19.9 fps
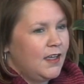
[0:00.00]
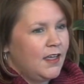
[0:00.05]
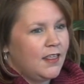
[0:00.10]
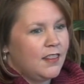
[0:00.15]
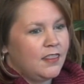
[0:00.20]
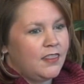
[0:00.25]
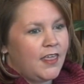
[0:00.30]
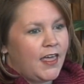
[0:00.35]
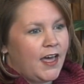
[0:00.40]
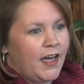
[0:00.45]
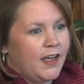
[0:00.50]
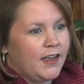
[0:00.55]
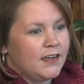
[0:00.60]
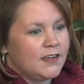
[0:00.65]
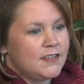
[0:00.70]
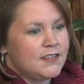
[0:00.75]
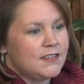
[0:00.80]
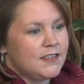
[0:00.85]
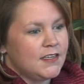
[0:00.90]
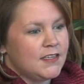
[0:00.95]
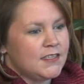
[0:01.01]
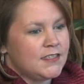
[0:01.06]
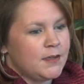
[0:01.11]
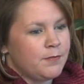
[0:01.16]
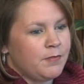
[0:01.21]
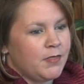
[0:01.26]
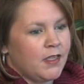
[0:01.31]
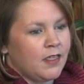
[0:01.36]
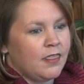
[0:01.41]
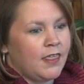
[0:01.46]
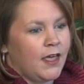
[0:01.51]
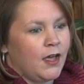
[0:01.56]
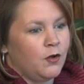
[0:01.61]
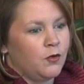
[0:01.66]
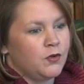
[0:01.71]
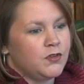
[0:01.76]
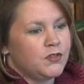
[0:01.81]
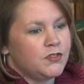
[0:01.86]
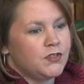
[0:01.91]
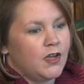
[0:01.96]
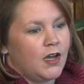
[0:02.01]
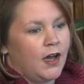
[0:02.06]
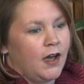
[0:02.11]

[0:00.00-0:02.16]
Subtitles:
That is something that